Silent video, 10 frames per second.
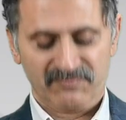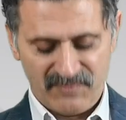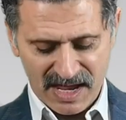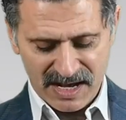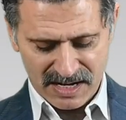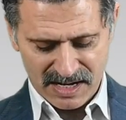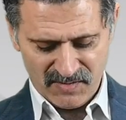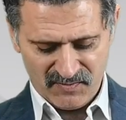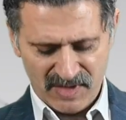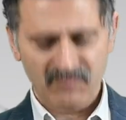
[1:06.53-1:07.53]

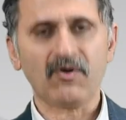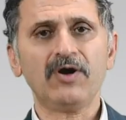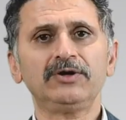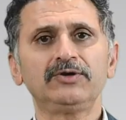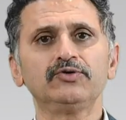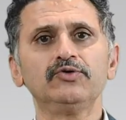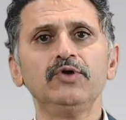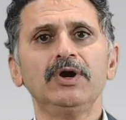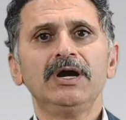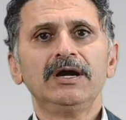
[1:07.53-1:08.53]
wherein we want to
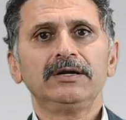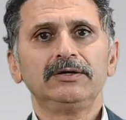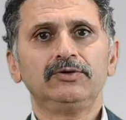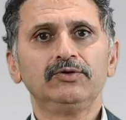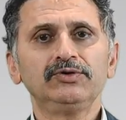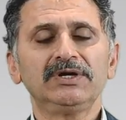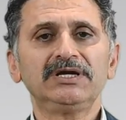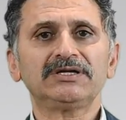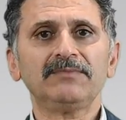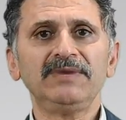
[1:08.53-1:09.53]
do the
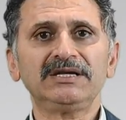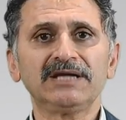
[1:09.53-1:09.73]
tummy